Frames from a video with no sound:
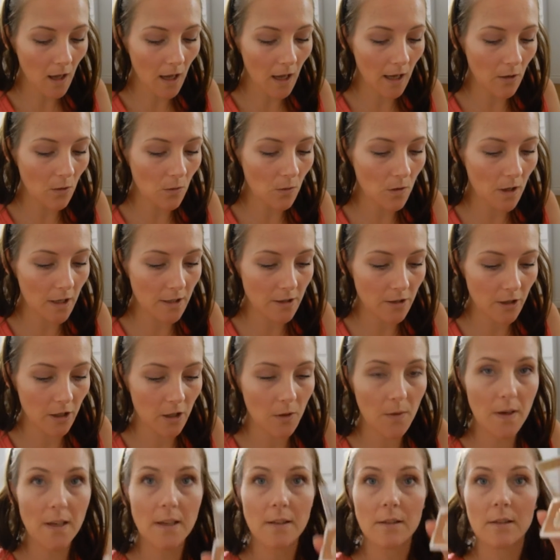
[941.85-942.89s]
And all I do
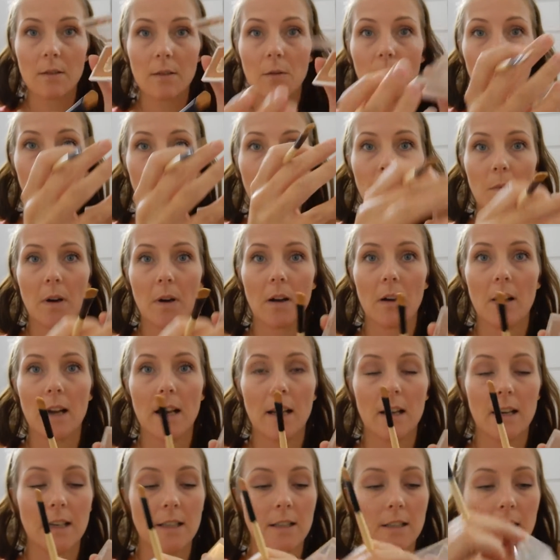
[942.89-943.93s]
is, with my
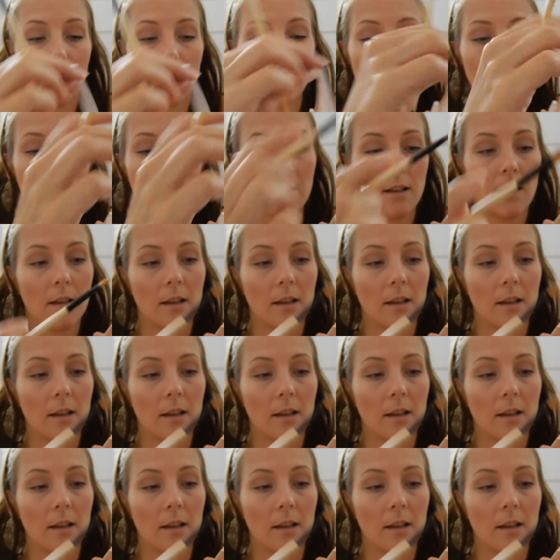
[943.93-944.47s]
highlighter,